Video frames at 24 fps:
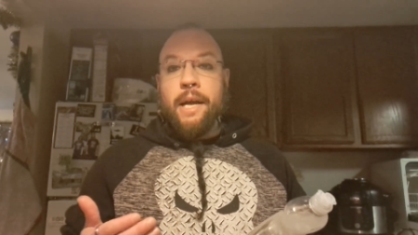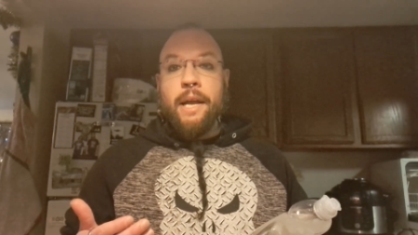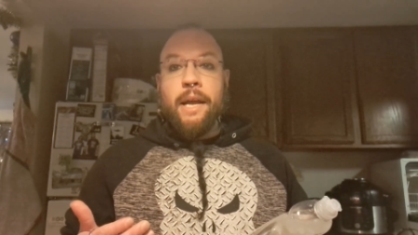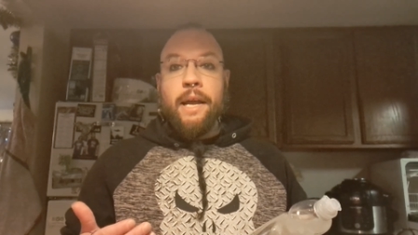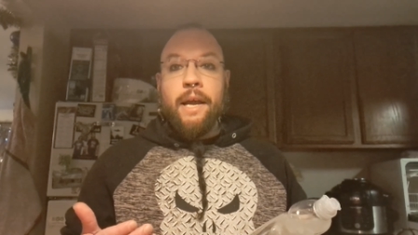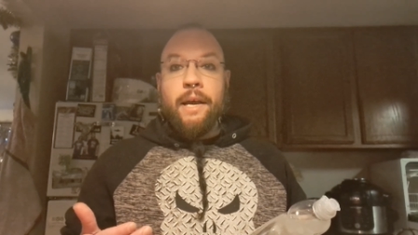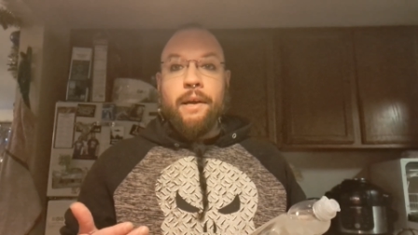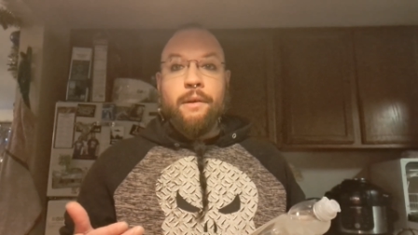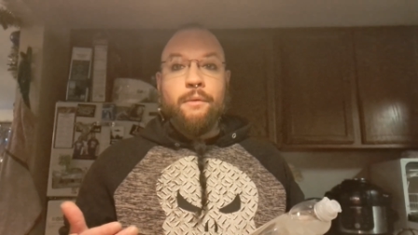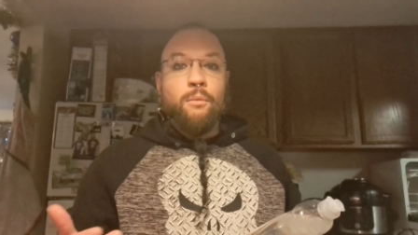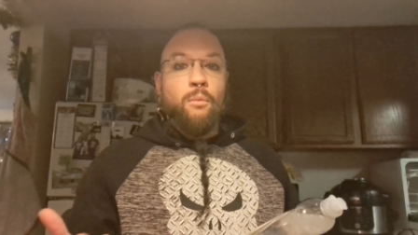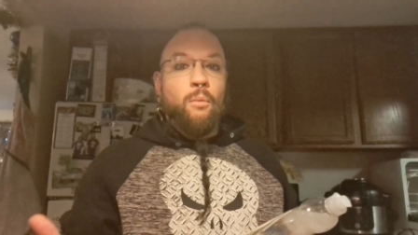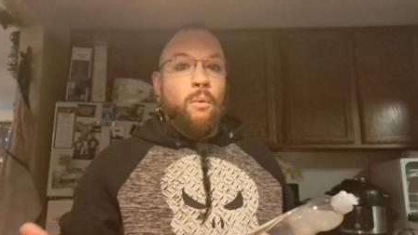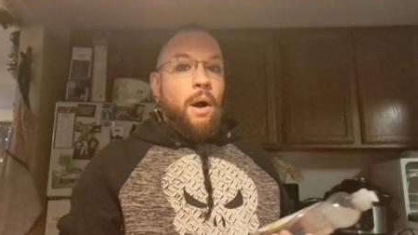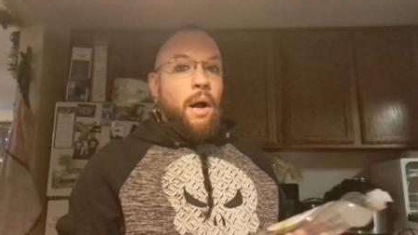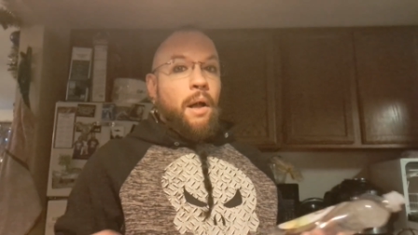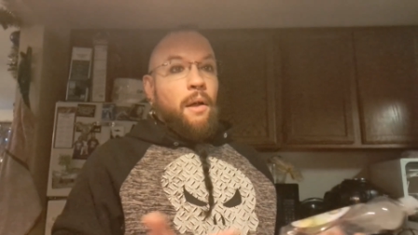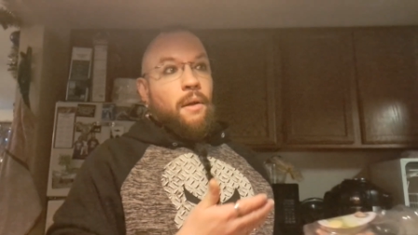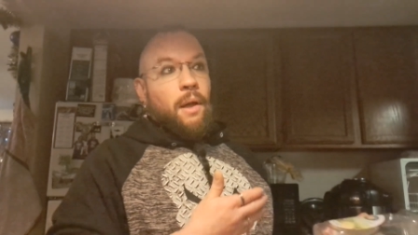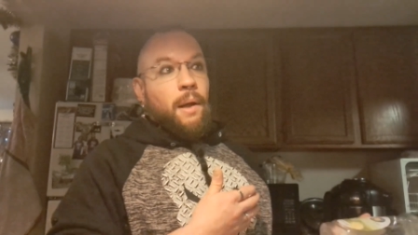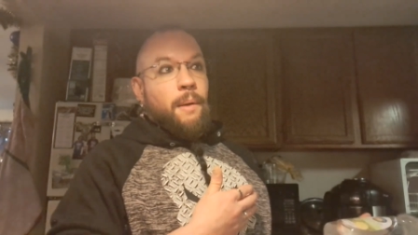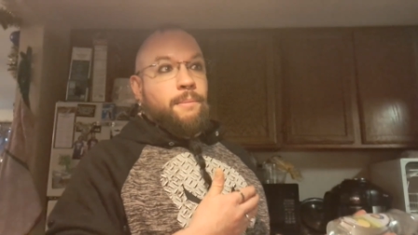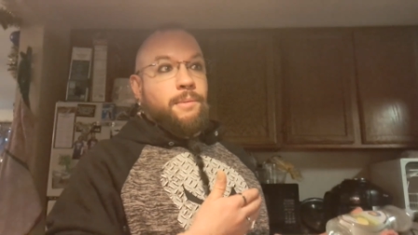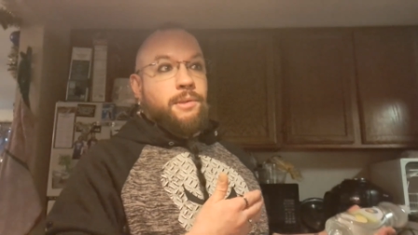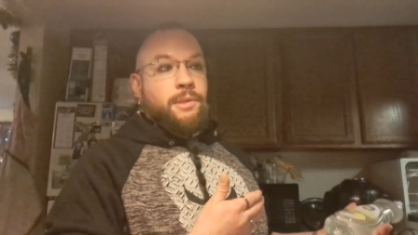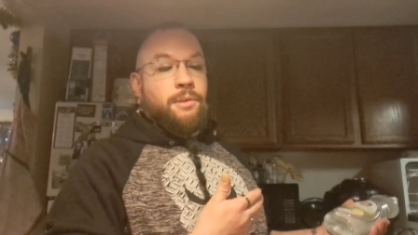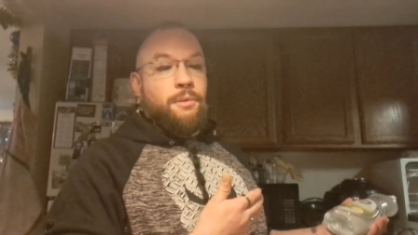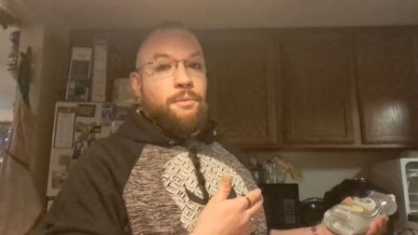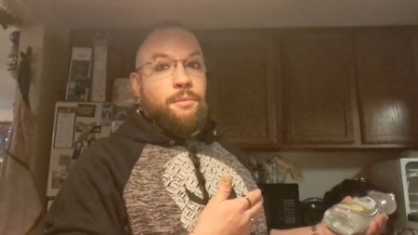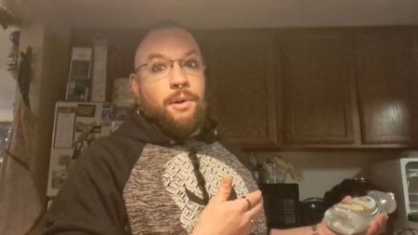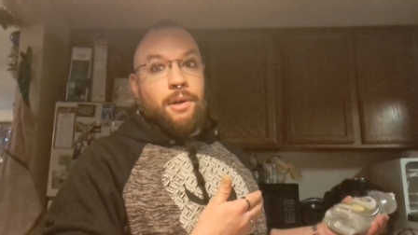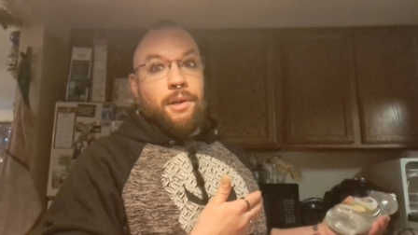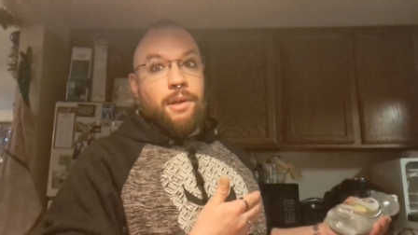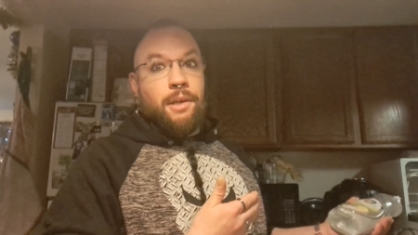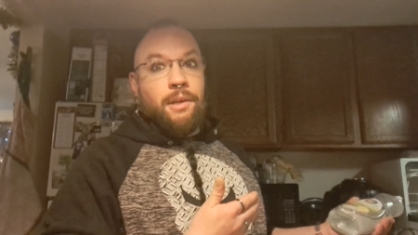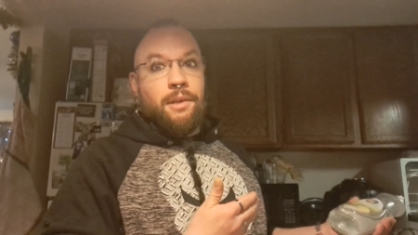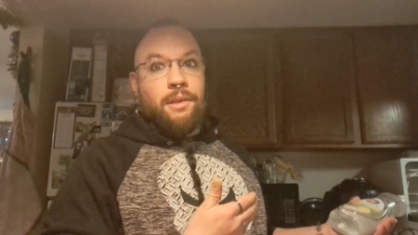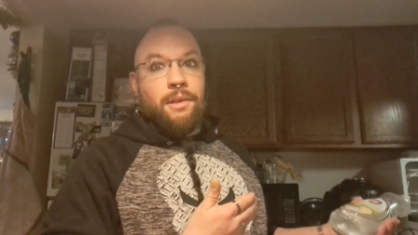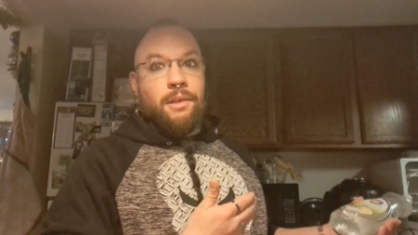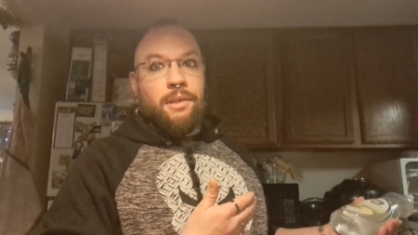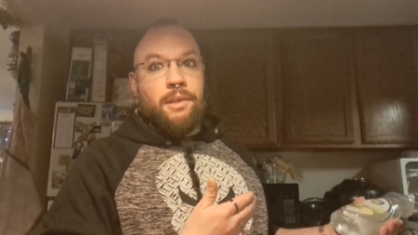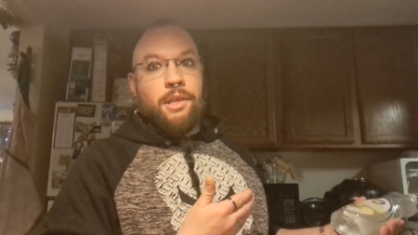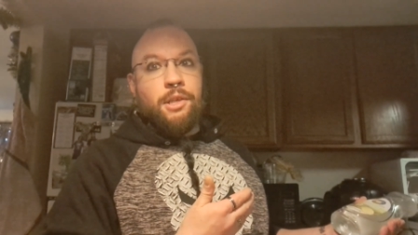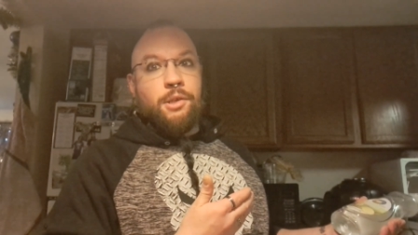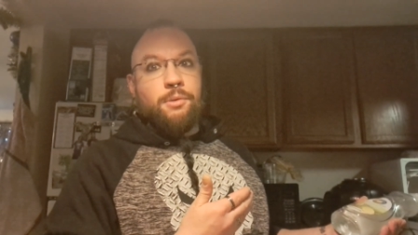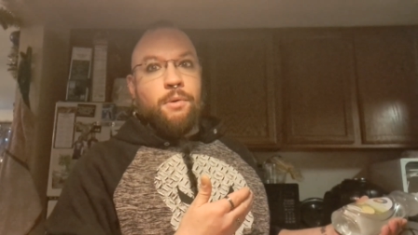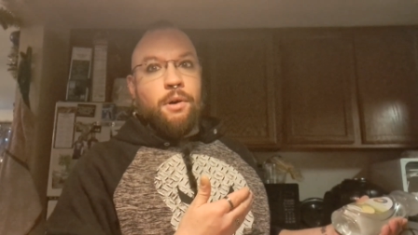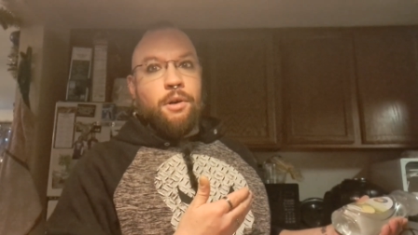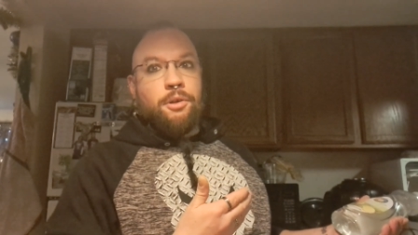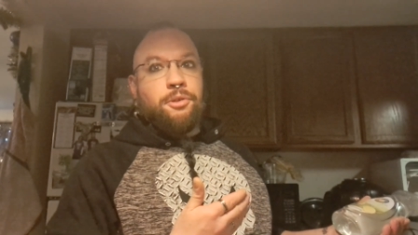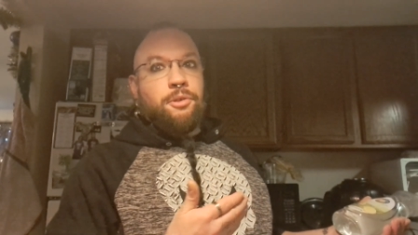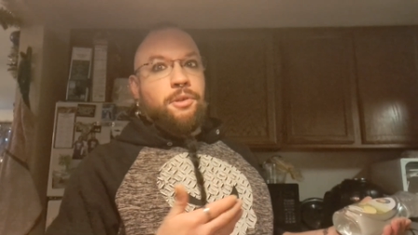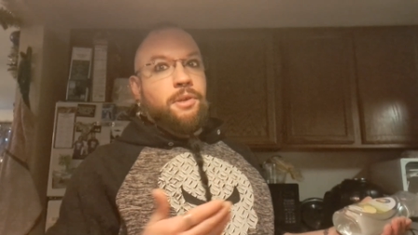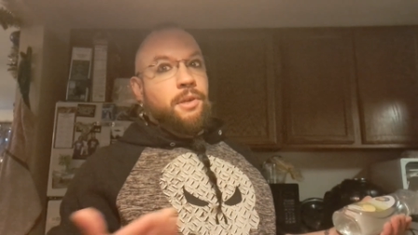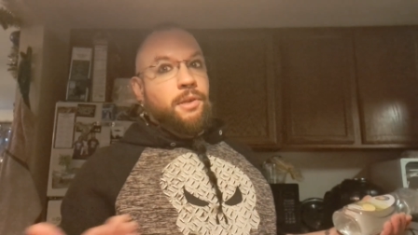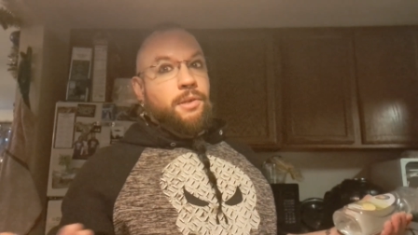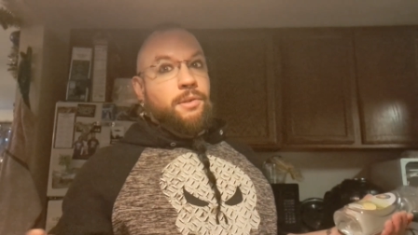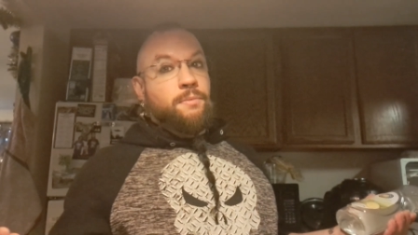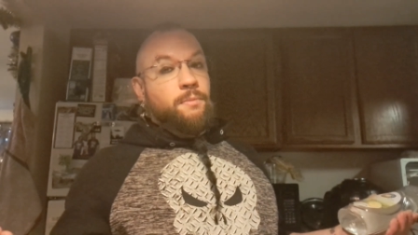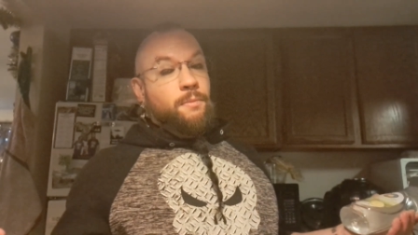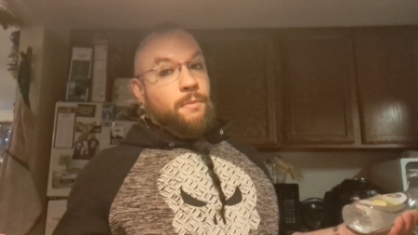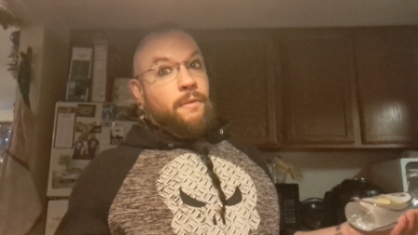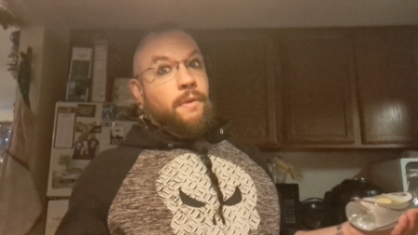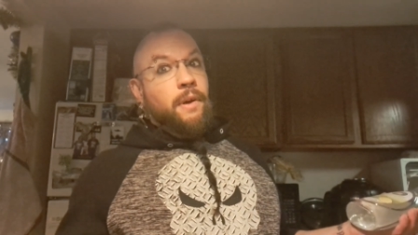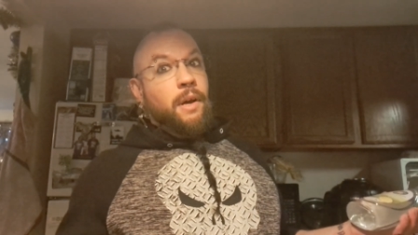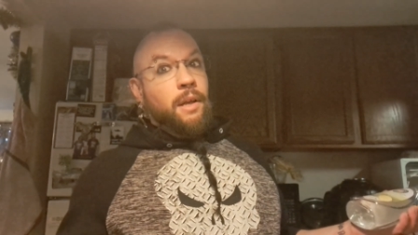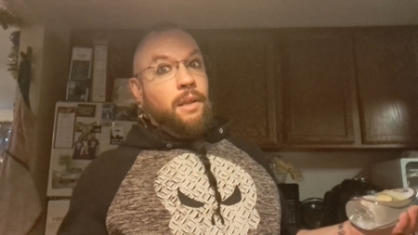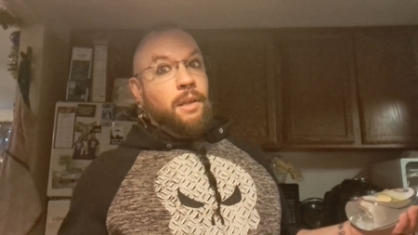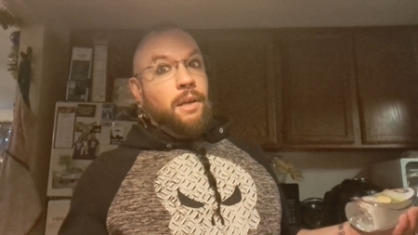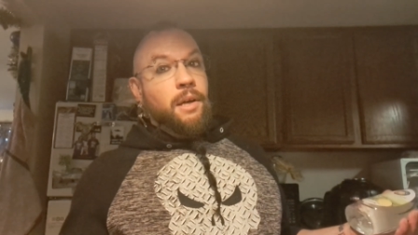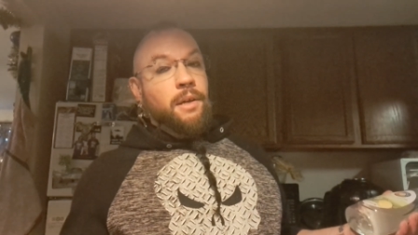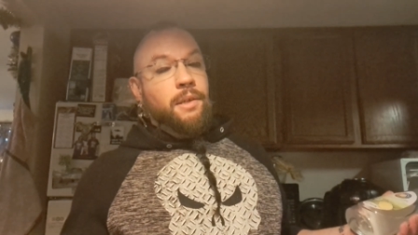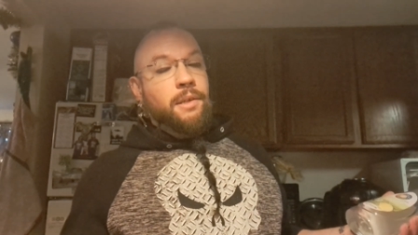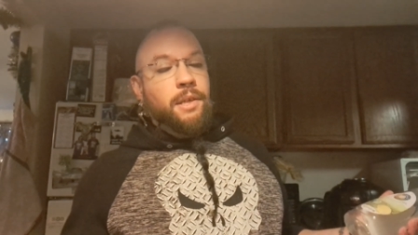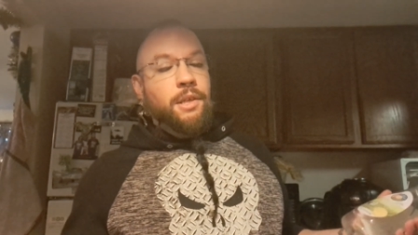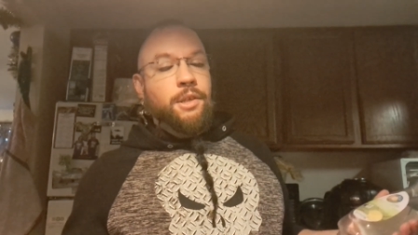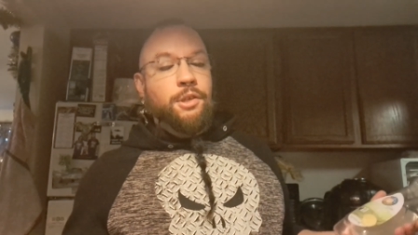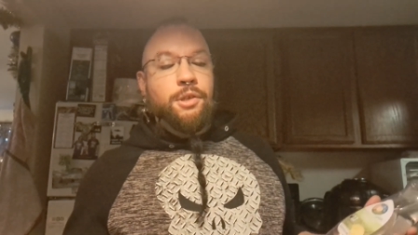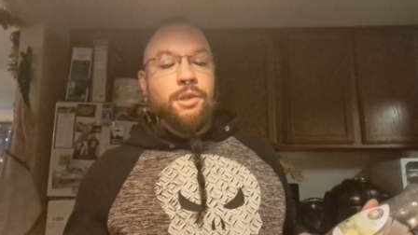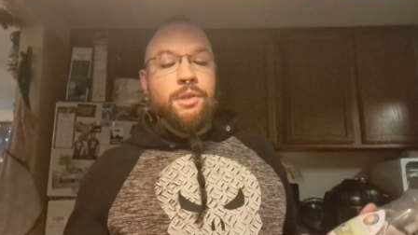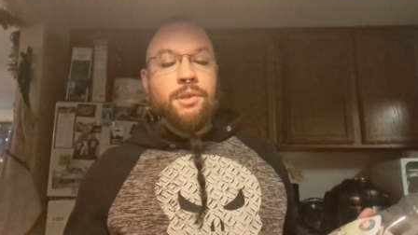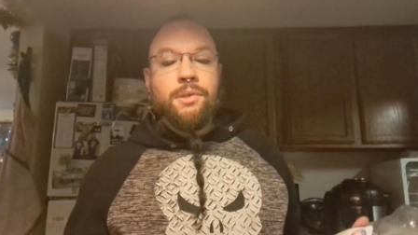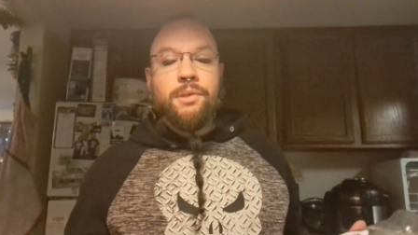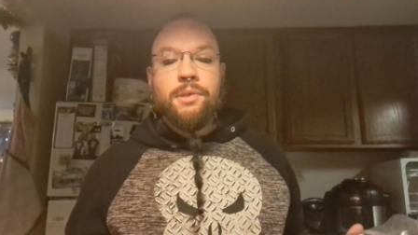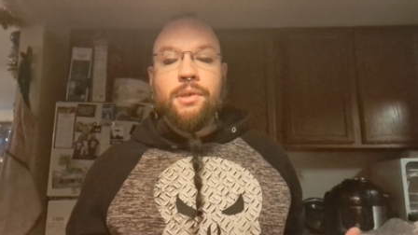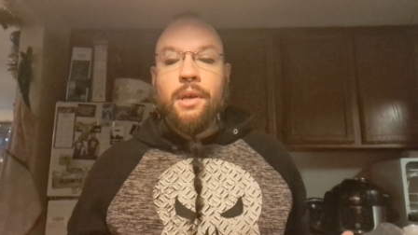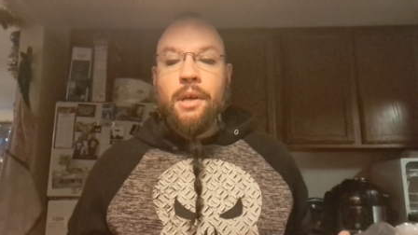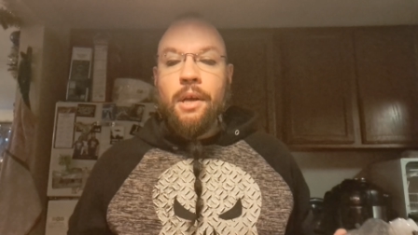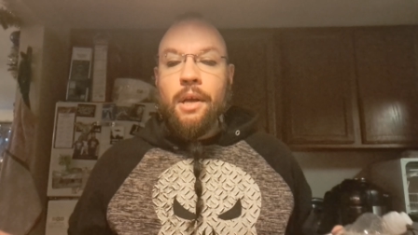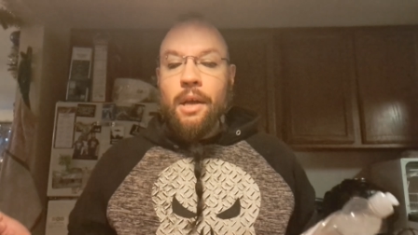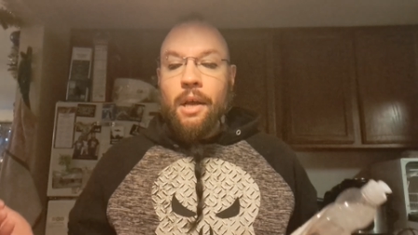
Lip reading: hand while I'm still running the dishwasher, because we got a lot of dishes,